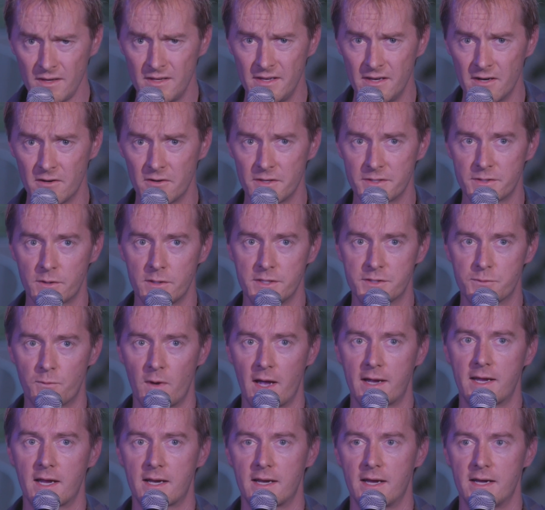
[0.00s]
year is
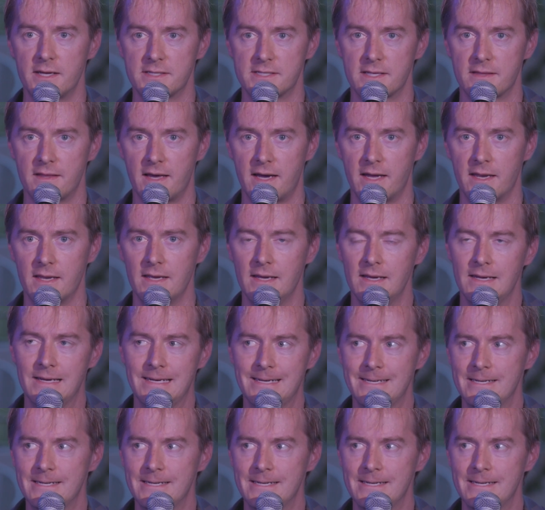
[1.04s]
recognizing that,